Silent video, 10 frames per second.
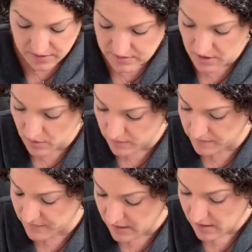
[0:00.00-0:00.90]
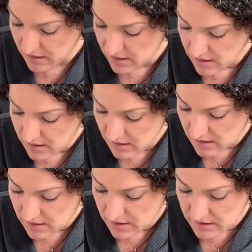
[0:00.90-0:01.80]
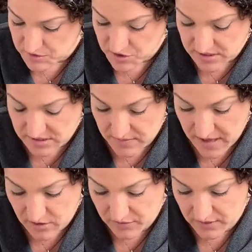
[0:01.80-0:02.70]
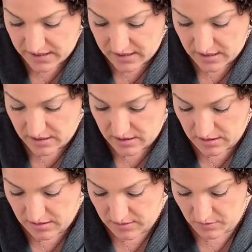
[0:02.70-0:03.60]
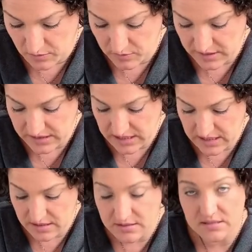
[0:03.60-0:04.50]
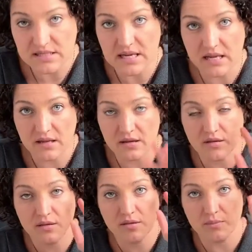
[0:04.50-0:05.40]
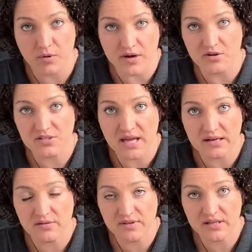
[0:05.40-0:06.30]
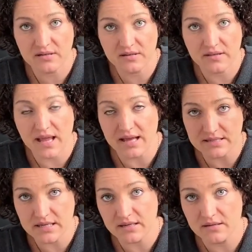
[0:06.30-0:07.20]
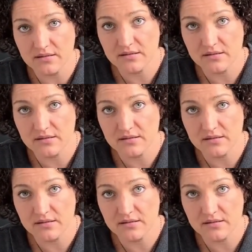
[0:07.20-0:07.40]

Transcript: So it's just a matter of like really seeing the brighter side of it, the ending,